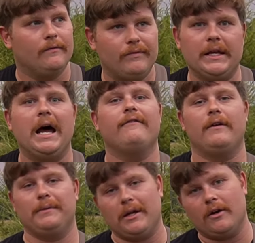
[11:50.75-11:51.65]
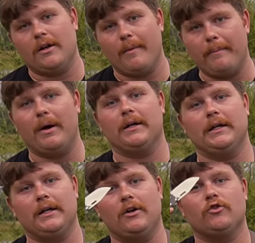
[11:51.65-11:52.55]
The knife I'm carrying in my
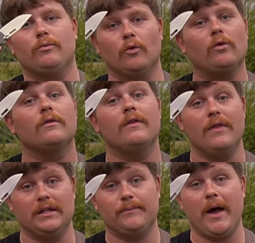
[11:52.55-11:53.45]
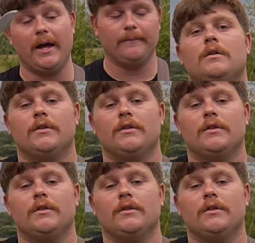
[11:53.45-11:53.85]
pocket costs more than this bag.